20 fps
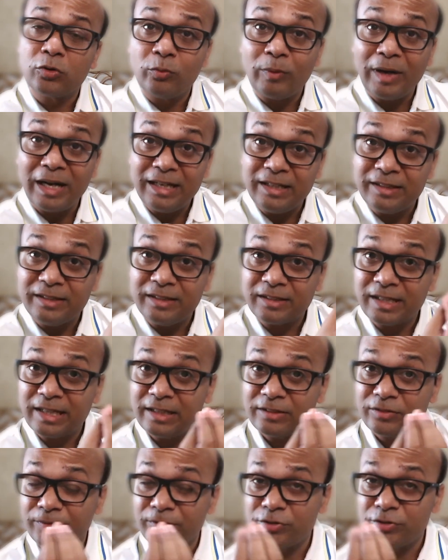while in the
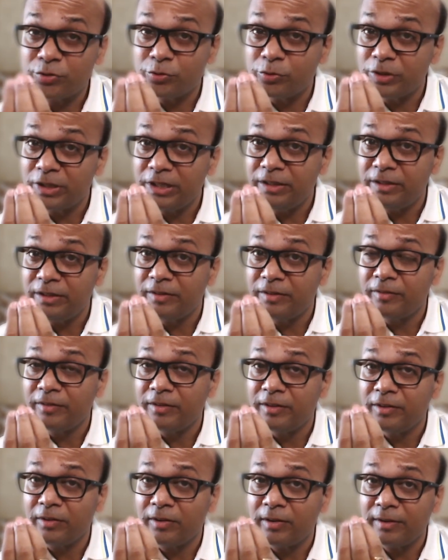case of the story
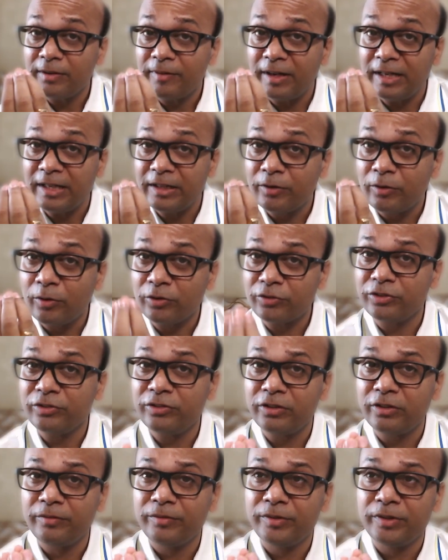while crossing
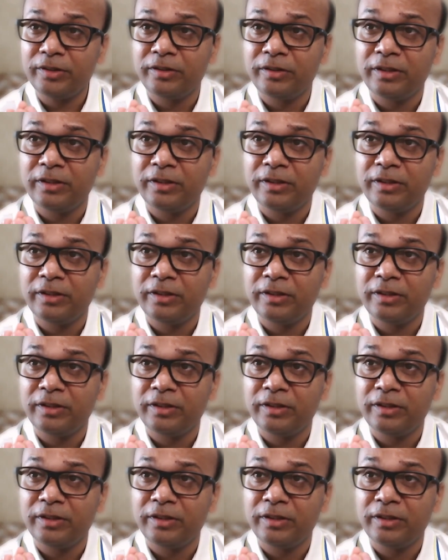the river